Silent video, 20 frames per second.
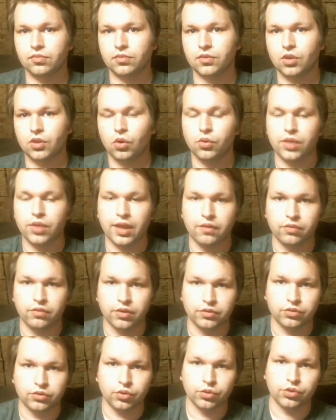Or
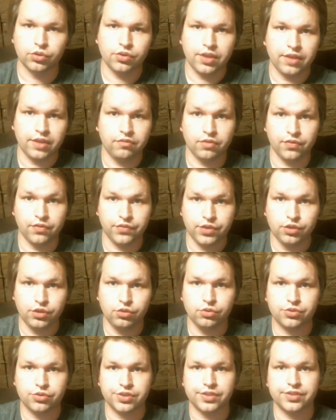do they
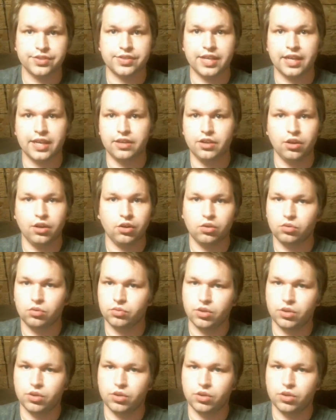refuse and say, no,